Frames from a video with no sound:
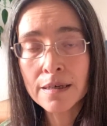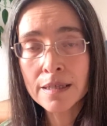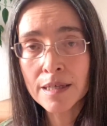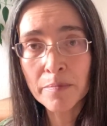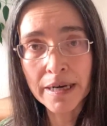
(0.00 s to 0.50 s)

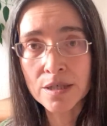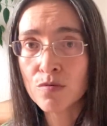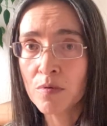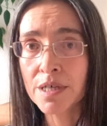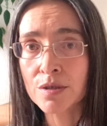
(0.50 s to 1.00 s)
the
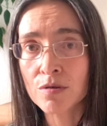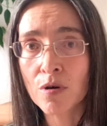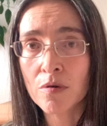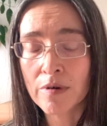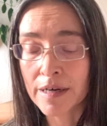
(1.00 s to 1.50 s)
best way to
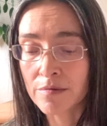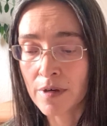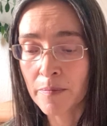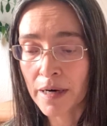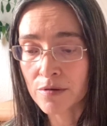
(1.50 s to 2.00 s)
go around
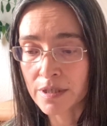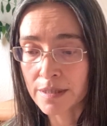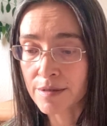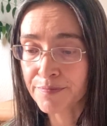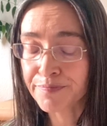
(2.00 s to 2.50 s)
about
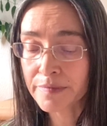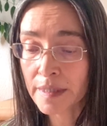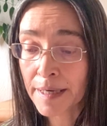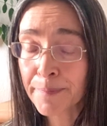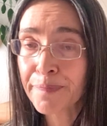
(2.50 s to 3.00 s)
it.
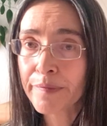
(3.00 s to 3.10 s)
Yeah?